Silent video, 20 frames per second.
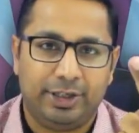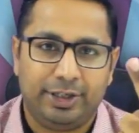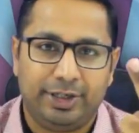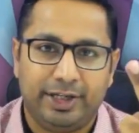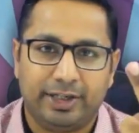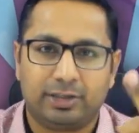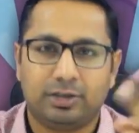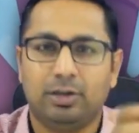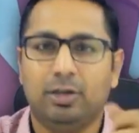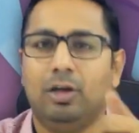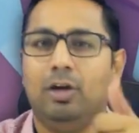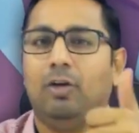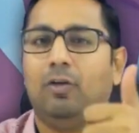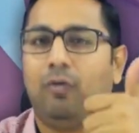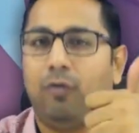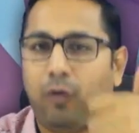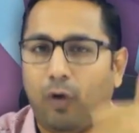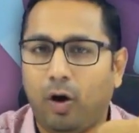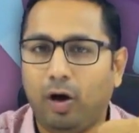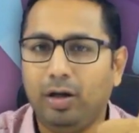intakes,
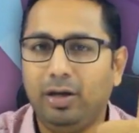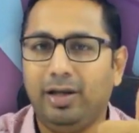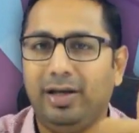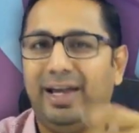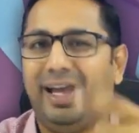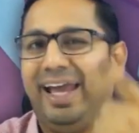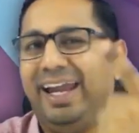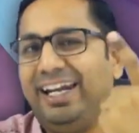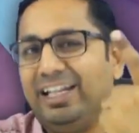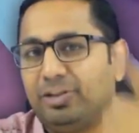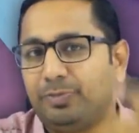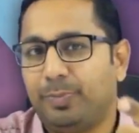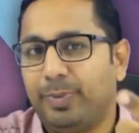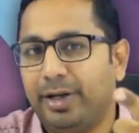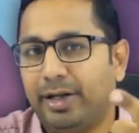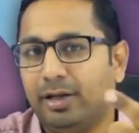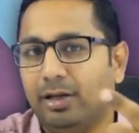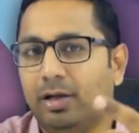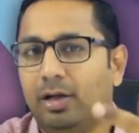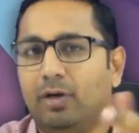fall and
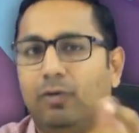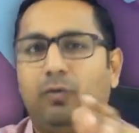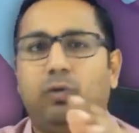spring.